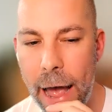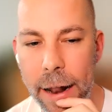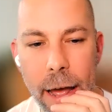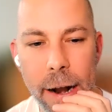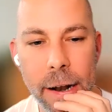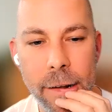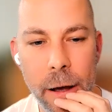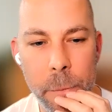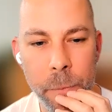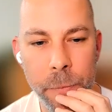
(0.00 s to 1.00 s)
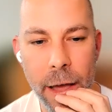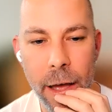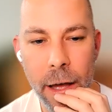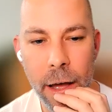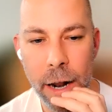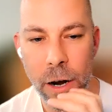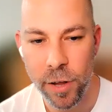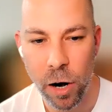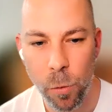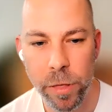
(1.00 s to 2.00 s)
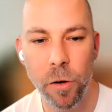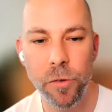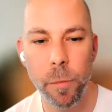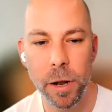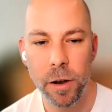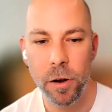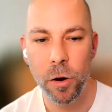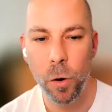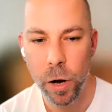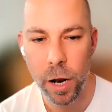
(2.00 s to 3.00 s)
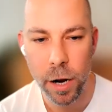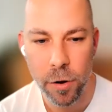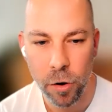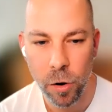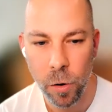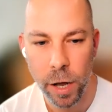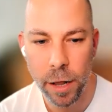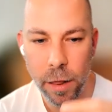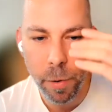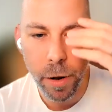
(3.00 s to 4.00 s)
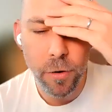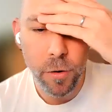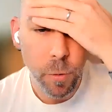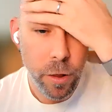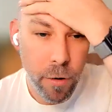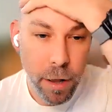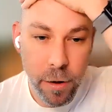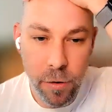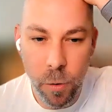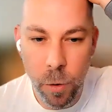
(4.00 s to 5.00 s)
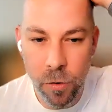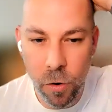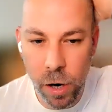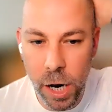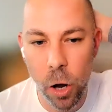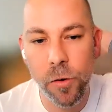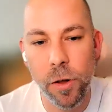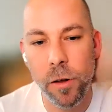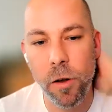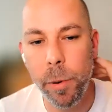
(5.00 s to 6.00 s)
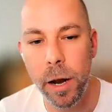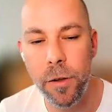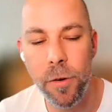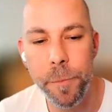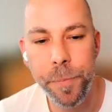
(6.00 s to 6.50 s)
And you settled with Austin, but did you look at other places? Were there others that were sort of close to the top of the list?